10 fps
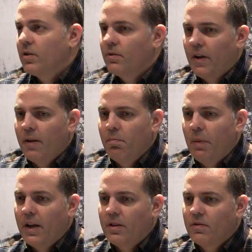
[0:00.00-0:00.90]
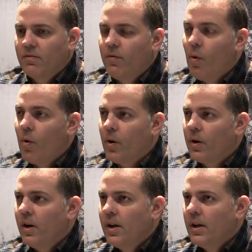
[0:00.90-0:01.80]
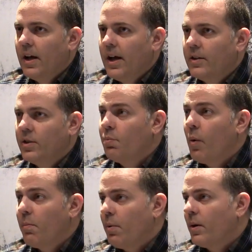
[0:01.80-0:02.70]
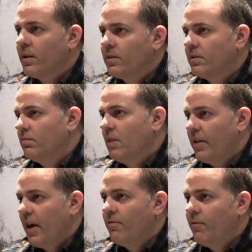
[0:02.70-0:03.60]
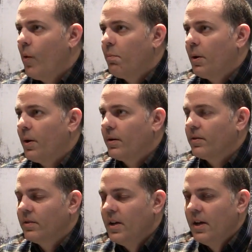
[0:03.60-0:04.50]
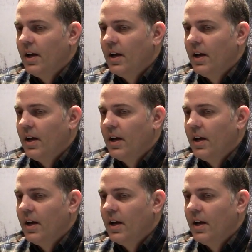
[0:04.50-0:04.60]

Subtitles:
So if I pick 4 2-point perks, I'll get 4 perks.